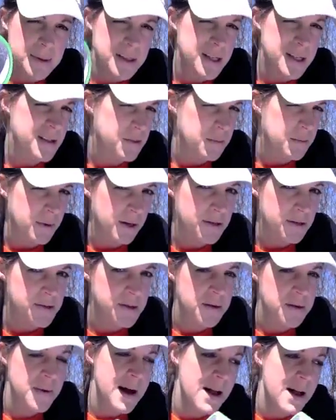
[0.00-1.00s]
doesn't work
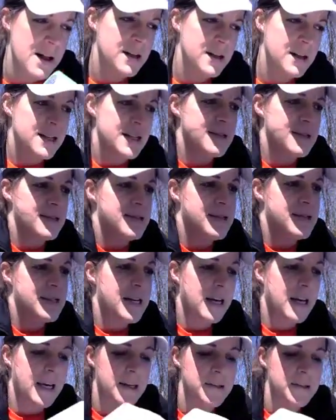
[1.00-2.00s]
so well, it doesn't
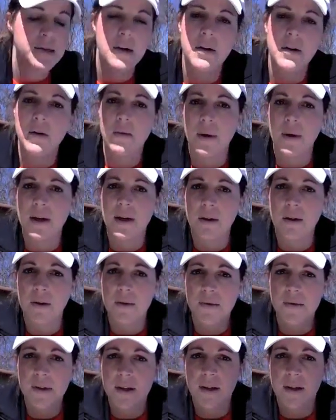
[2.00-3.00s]
stick, so we
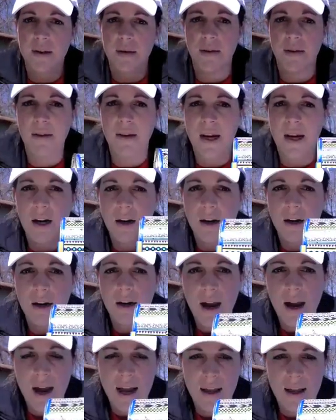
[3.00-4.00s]
used the thicker
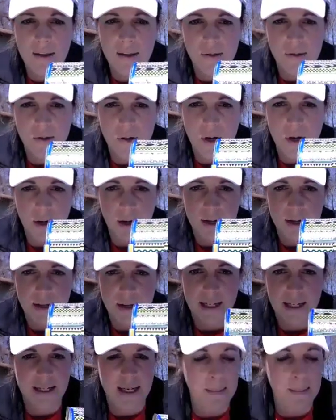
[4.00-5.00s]
and the stronger
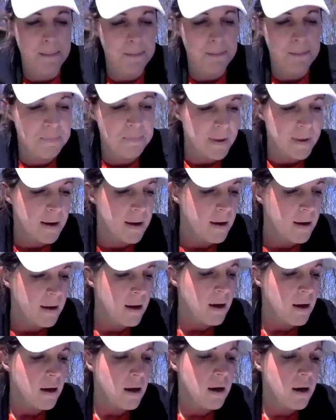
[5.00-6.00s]
duct tape.
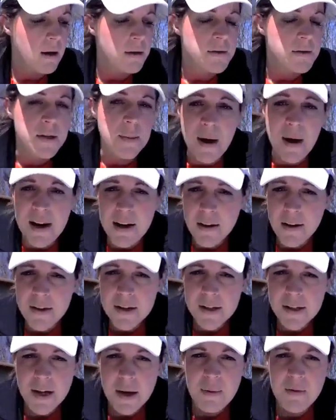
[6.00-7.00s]
Depending on the
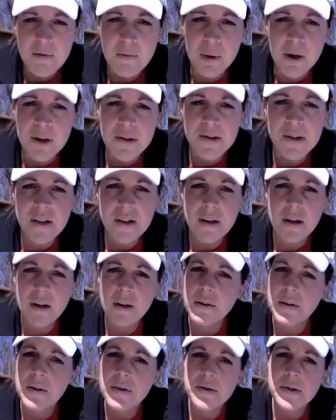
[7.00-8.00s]
type of bird seed that you
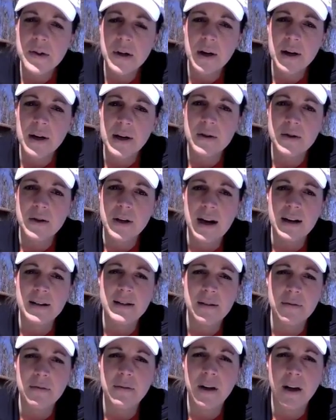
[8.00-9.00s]
use, you're going to attract
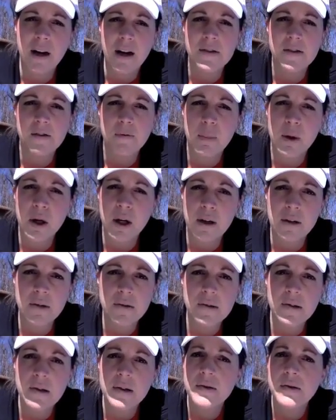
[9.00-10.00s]
different kinds of
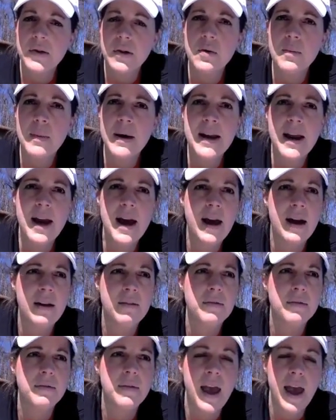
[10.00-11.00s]
birds. So you might have
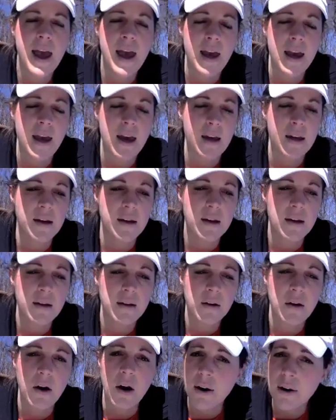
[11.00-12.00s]
a
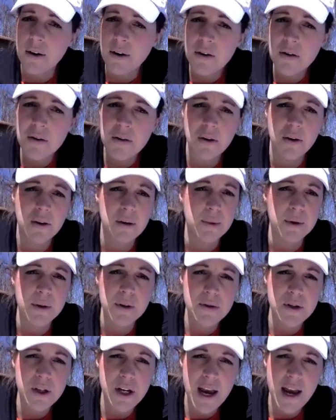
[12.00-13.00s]
cardinal or a
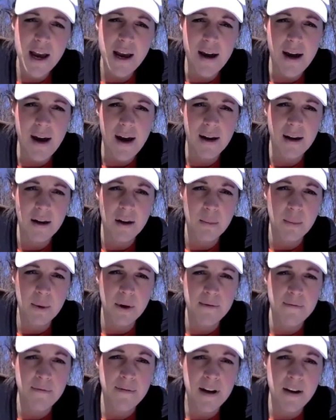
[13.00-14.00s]
blue jay at your
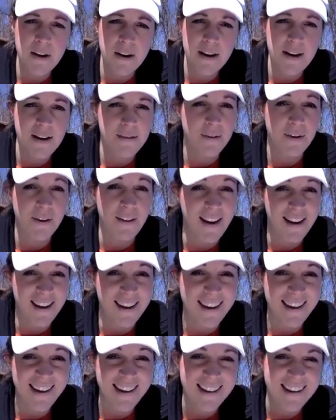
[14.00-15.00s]
bird feeder if you're
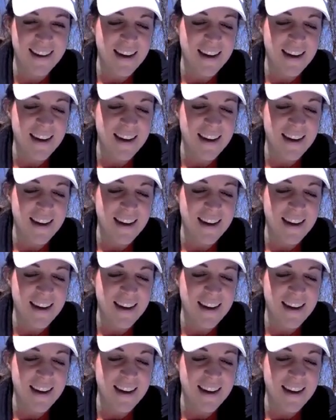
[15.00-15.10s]
lucky.